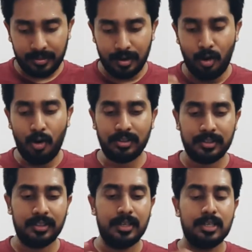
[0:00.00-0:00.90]
all
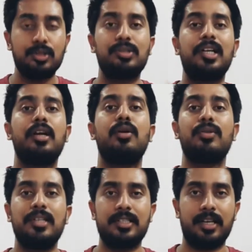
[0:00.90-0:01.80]
the social
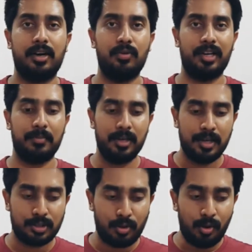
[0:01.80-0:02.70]
notions around him.
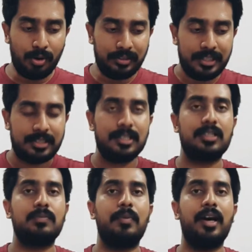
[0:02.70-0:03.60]
So all these
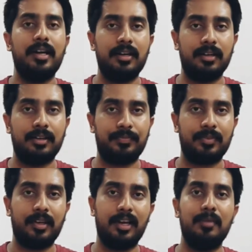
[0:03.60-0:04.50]
inspire
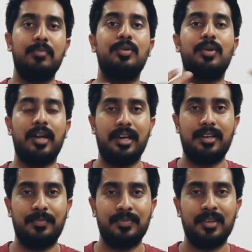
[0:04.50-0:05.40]
him to
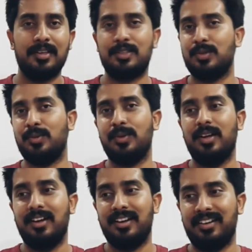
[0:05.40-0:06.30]
write. So
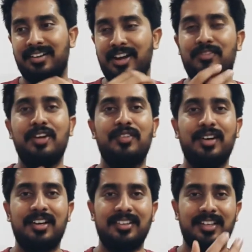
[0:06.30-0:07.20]
every
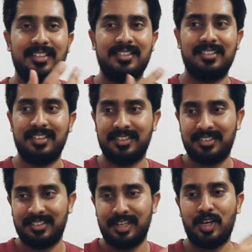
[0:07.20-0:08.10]
work thus
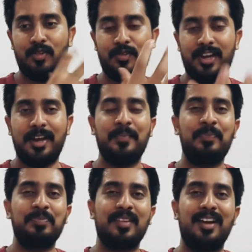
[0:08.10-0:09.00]
is in a way
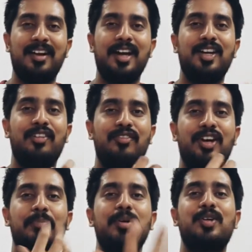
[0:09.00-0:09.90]
a kind of
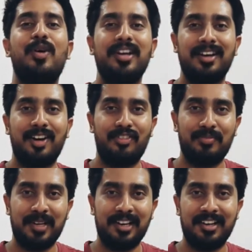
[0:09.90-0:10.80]
repertoire
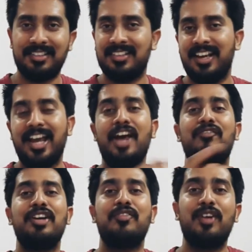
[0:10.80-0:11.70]
of meanings.
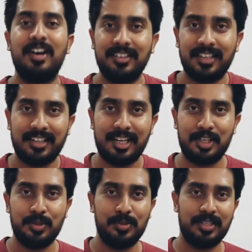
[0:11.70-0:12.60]
Every word that he
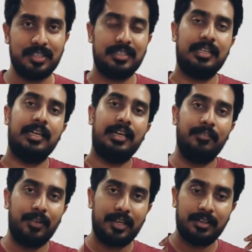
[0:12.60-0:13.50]
chooses,
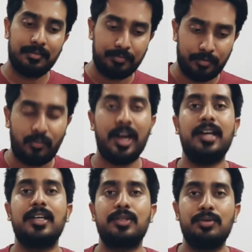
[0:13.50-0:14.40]
we can
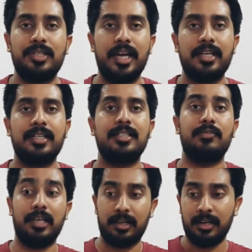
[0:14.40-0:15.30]
find associations,
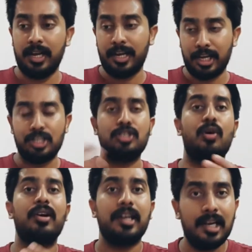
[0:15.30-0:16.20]
we can
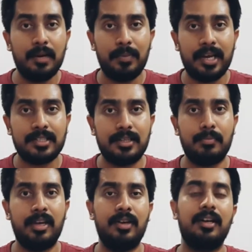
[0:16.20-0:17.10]
historically place them
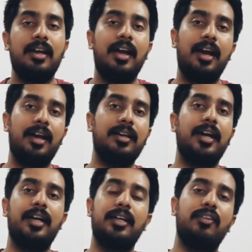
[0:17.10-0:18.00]
even, and
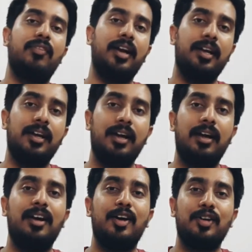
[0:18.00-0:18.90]
identify
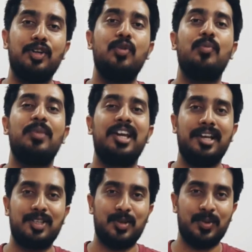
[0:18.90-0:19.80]
new
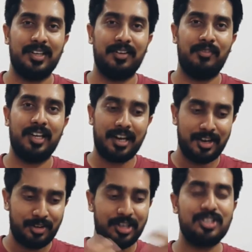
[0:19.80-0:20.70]
meanings to it. We can
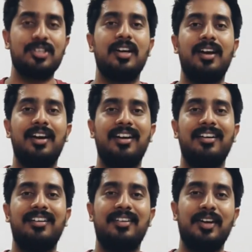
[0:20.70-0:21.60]
enrich
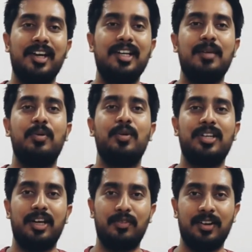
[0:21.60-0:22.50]
any
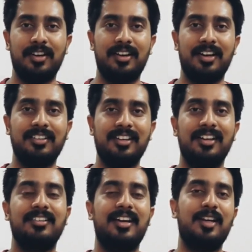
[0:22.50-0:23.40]
poetic work
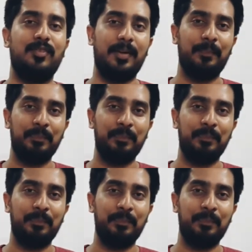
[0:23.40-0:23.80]
in that way.